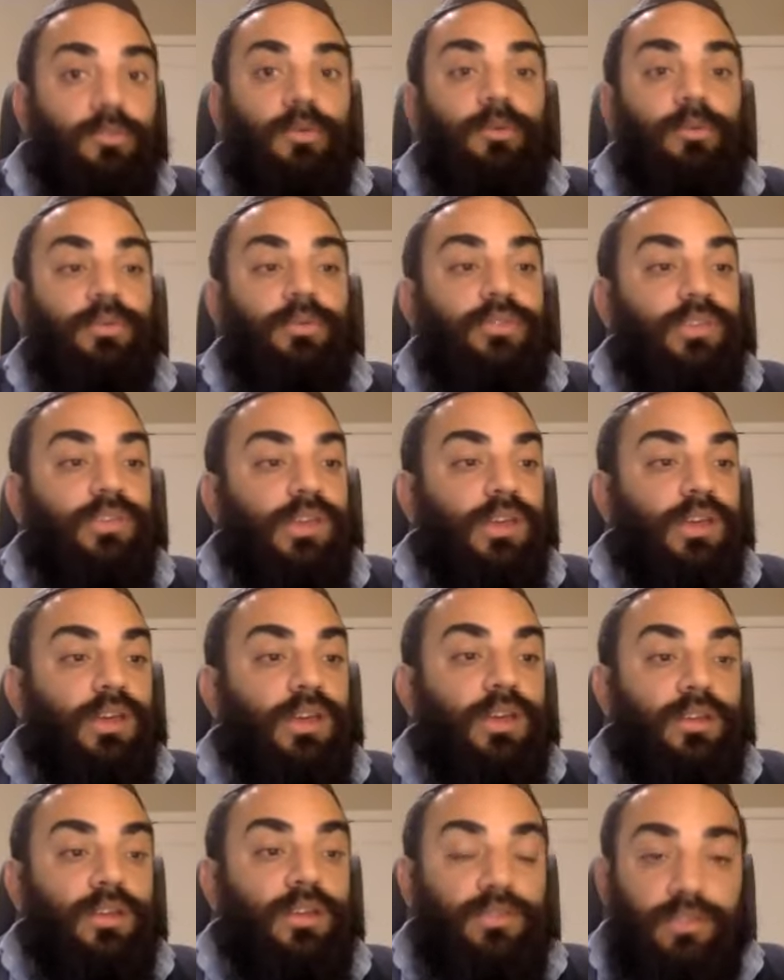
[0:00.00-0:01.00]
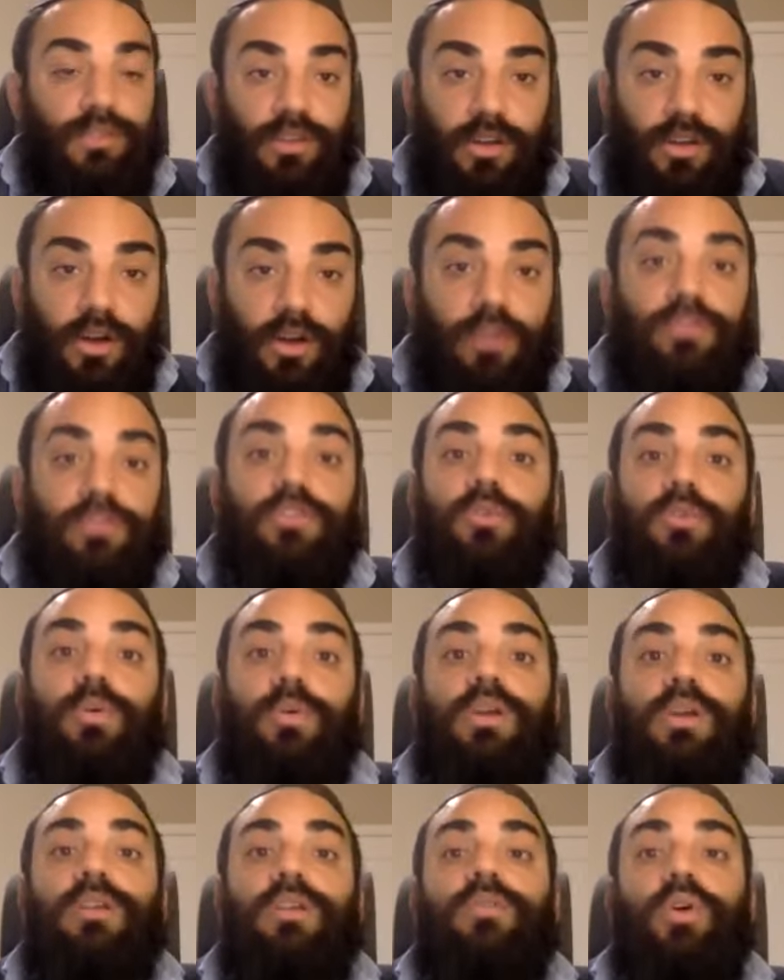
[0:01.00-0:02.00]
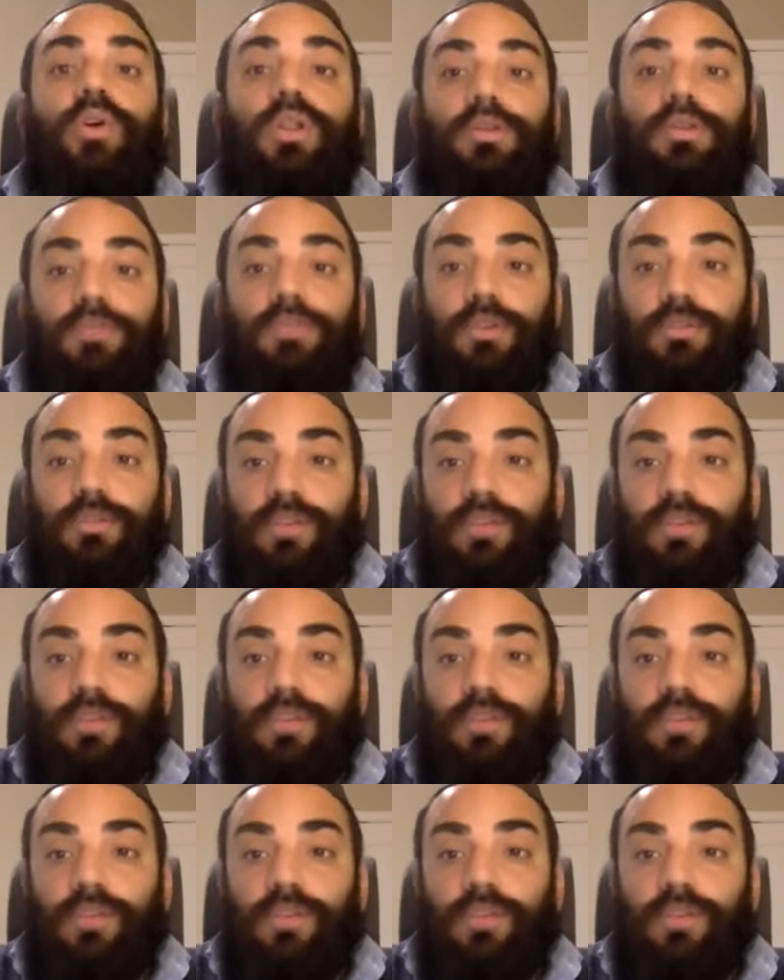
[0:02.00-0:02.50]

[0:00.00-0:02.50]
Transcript: what we're seeing is an undoing of all of those